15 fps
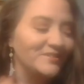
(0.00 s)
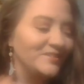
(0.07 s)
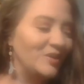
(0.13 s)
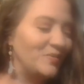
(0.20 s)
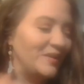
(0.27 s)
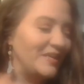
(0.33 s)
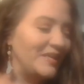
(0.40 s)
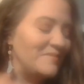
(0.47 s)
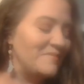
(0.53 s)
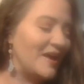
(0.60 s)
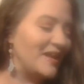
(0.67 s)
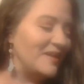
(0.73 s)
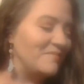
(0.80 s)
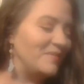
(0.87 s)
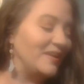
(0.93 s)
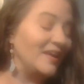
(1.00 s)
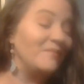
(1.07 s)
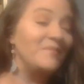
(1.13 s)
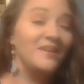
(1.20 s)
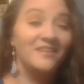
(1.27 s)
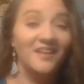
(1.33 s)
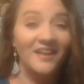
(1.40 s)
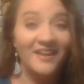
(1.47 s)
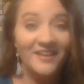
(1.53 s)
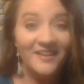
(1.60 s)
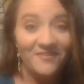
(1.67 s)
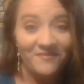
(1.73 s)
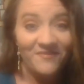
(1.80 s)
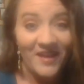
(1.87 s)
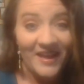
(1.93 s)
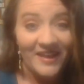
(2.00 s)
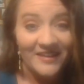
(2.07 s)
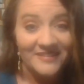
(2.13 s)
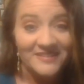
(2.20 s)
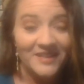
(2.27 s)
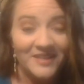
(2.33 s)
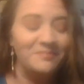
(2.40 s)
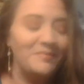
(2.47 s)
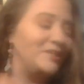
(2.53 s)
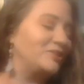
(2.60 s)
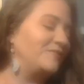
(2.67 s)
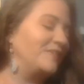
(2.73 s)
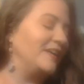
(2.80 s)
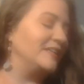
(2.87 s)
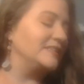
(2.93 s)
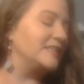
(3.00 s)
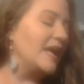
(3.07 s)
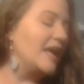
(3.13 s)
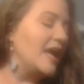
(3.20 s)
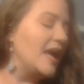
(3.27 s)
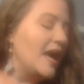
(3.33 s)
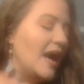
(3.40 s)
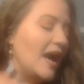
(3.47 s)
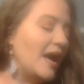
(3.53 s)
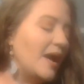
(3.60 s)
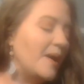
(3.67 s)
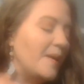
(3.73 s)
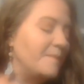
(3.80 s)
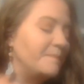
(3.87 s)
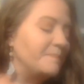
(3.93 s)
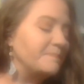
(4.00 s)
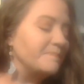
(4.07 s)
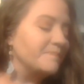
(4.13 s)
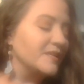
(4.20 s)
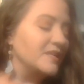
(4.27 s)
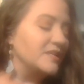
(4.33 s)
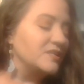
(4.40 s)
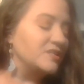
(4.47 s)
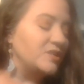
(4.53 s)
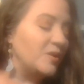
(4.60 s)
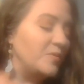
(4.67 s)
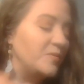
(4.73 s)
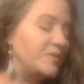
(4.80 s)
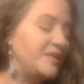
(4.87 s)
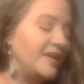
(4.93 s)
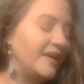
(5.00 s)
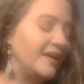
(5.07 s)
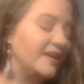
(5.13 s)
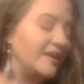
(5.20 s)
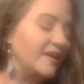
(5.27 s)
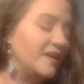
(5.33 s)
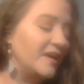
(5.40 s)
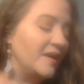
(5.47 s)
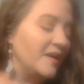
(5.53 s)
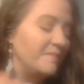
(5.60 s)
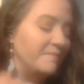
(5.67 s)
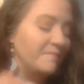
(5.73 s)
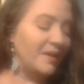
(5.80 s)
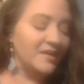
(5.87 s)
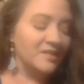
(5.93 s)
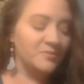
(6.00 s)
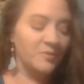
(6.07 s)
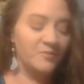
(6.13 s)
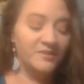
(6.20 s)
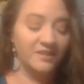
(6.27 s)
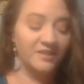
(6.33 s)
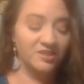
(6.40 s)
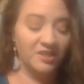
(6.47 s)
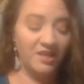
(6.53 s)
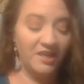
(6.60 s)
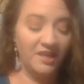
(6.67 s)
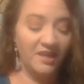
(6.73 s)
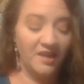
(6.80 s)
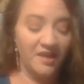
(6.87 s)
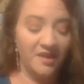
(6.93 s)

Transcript: Nobody get mad at me. I mean like fans, like major fans. Um, so yeah, my husband was actually